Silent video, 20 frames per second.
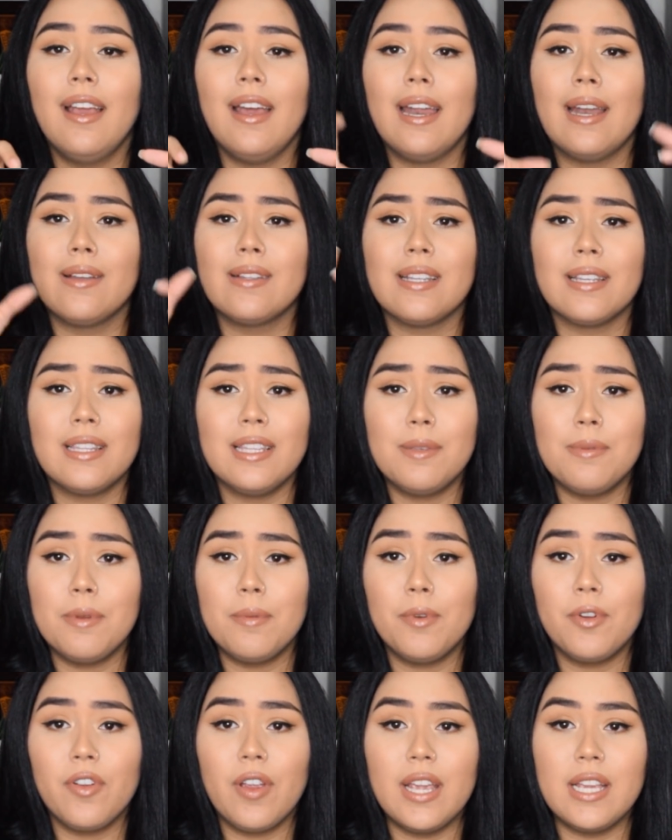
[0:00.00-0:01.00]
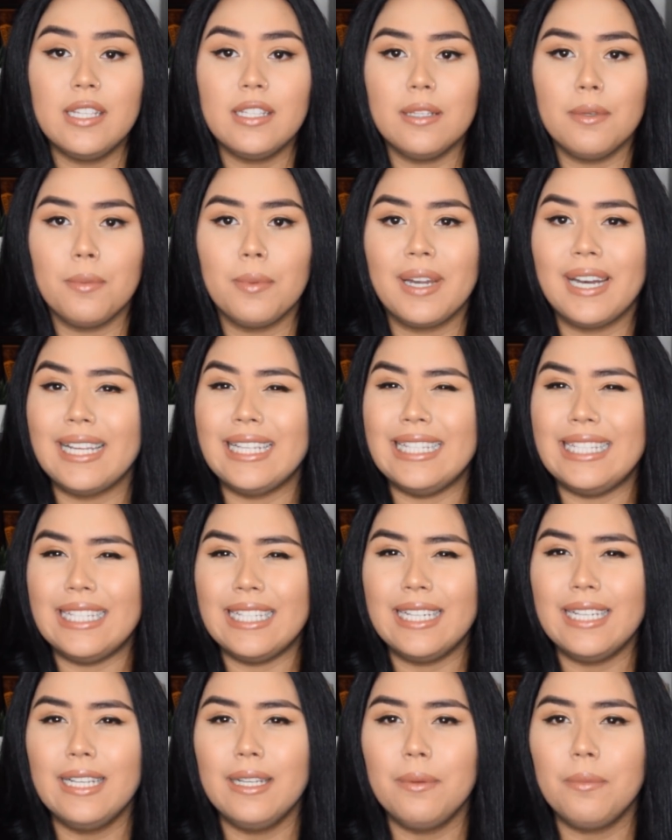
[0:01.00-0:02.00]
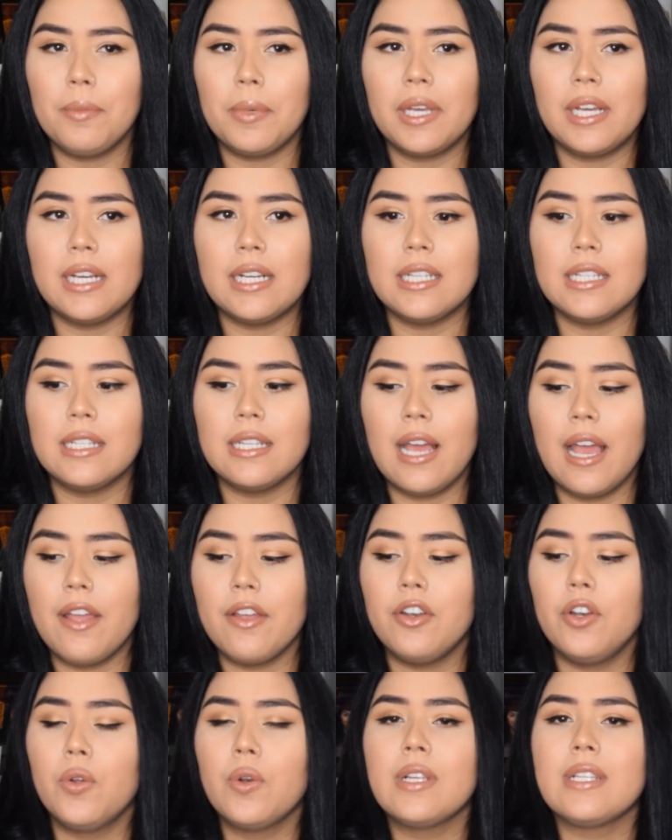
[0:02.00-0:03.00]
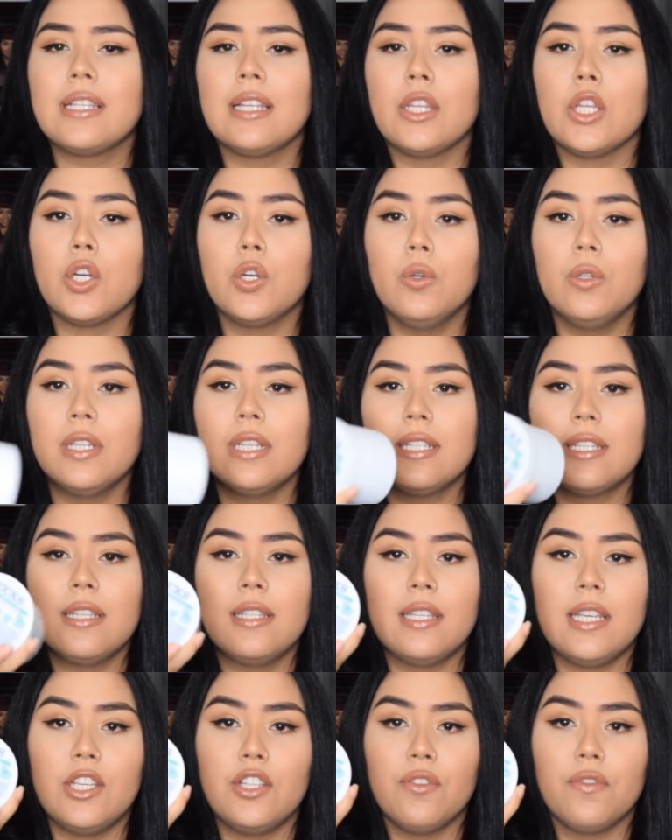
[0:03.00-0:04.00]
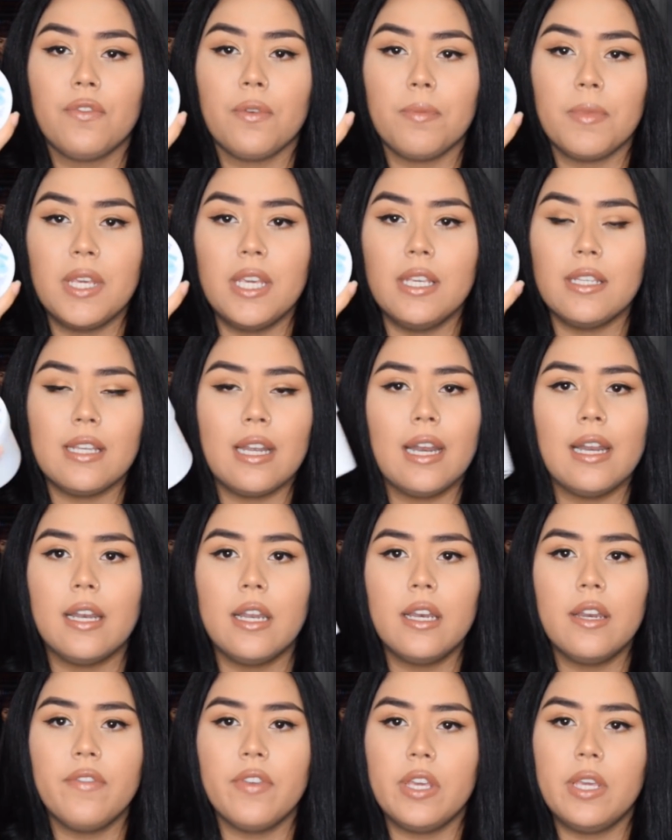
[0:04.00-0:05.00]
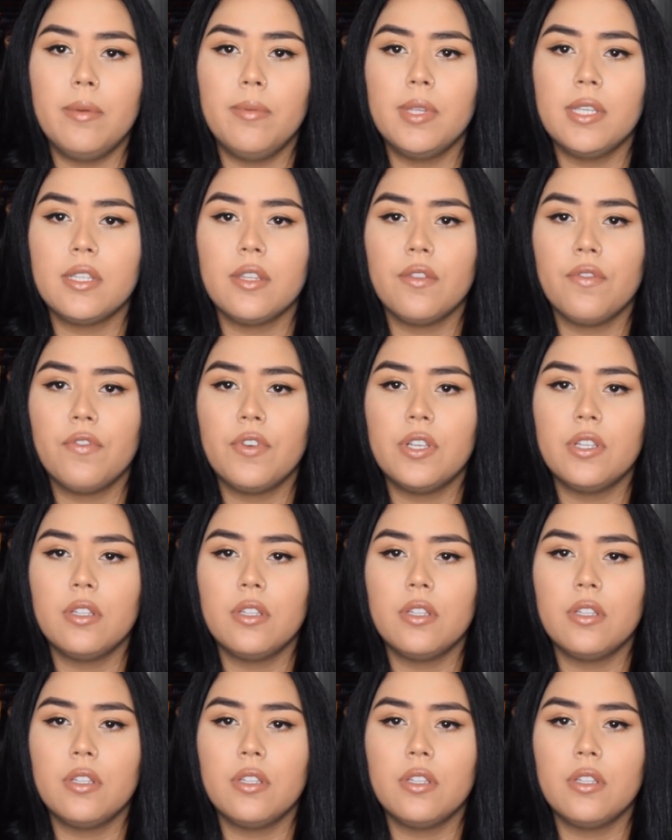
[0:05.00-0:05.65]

And I was like, these people crazy, but I did it because I noticed that the cooling sensation from these, and I didn't even keep these in the